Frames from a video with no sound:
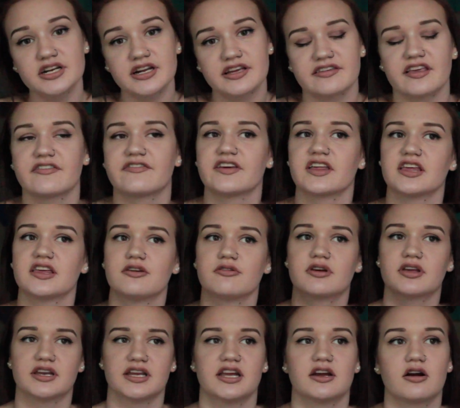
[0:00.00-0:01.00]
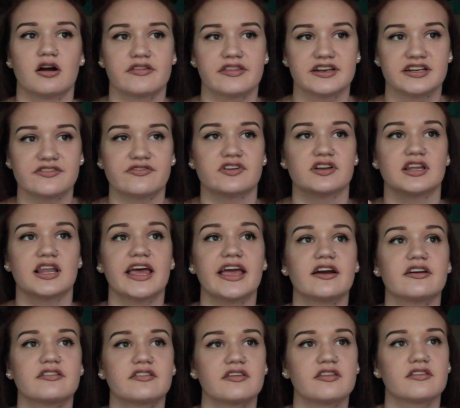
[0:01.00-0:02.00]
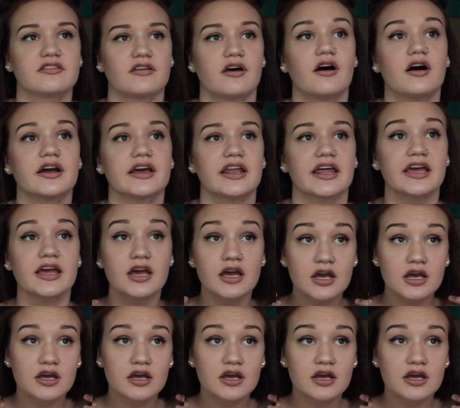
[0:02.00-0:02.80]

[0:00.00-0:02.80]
because I feel like you can hear all the different layers to the song and like